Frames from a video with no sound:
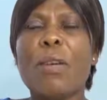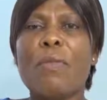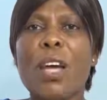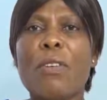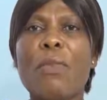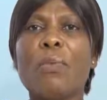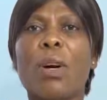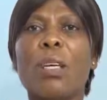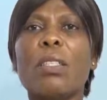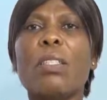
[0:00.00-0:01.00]
very
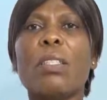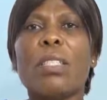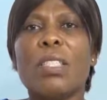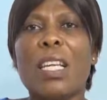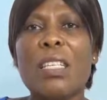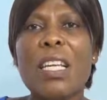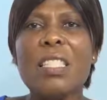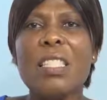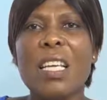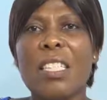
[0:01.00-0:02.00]
well, the
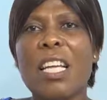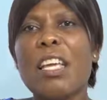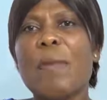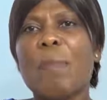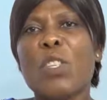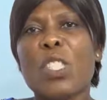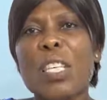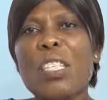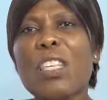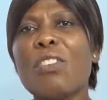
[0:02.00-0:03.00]
nation, the
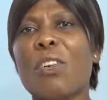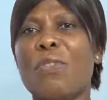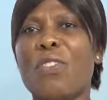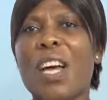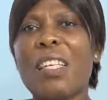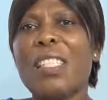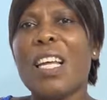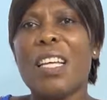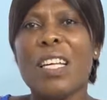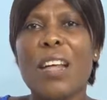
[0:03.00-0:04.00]
importation of drugs
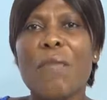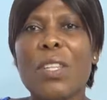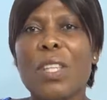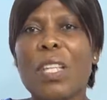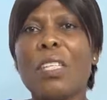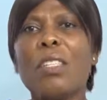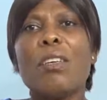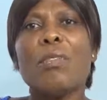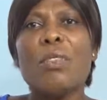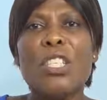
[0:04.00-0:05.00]
and everything
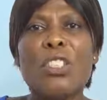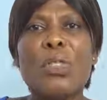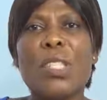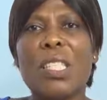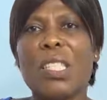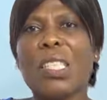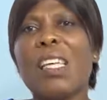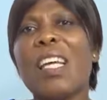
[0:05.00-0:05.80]
reduces,